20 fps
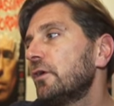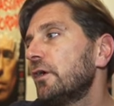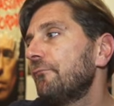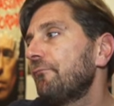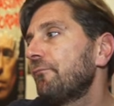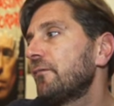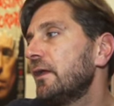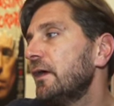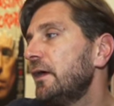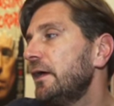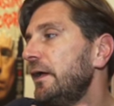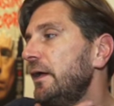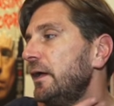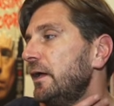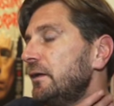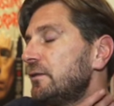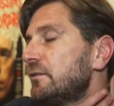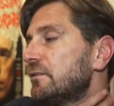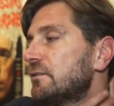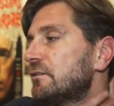um,
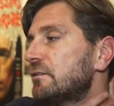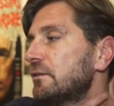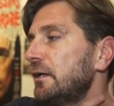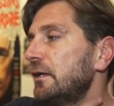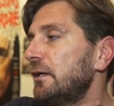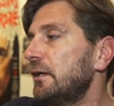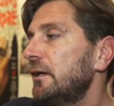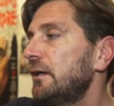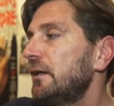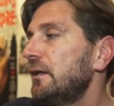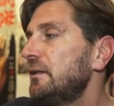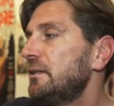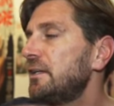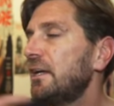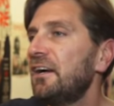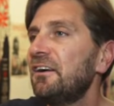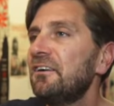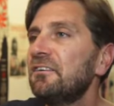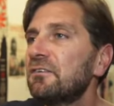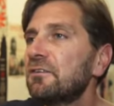it's uh,
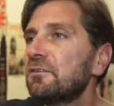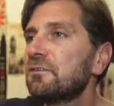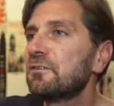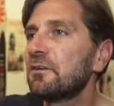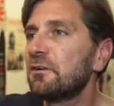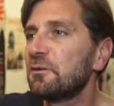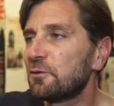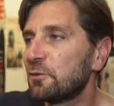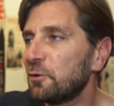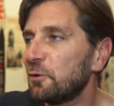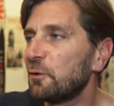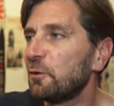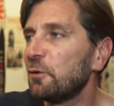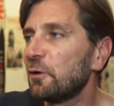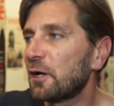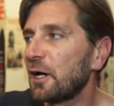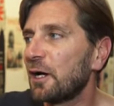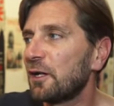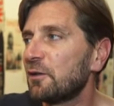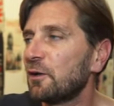there to
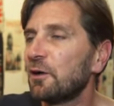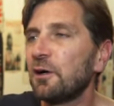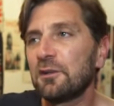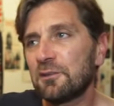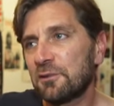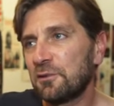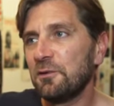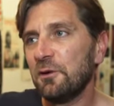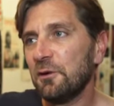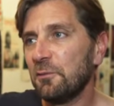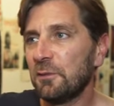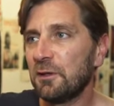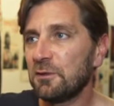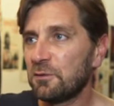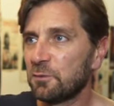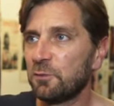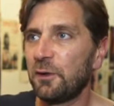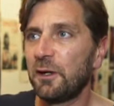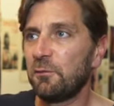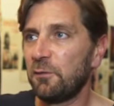look at us
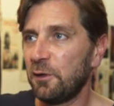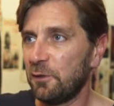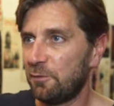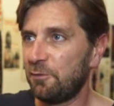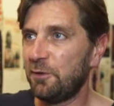humans when we